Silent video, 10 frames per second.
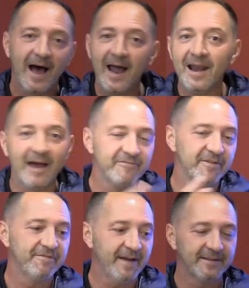I love
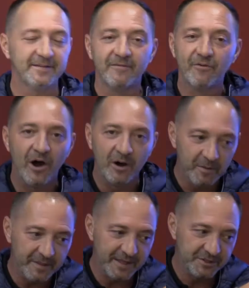the fact that they've
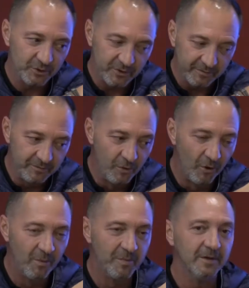gone with that sort of
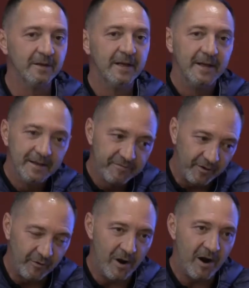normal
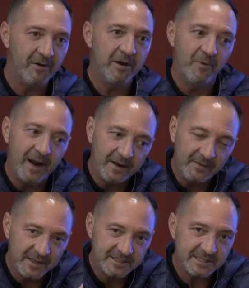Ferrari red
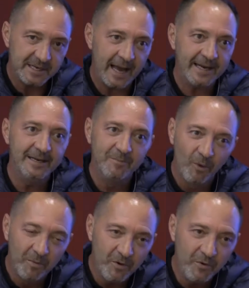and then slightly
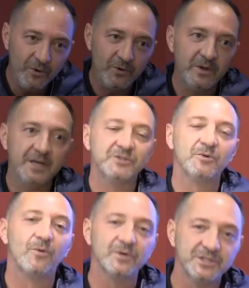more maroony
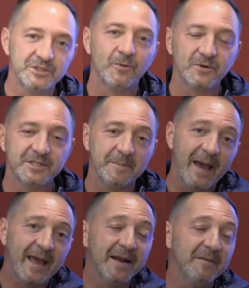towards towards the back.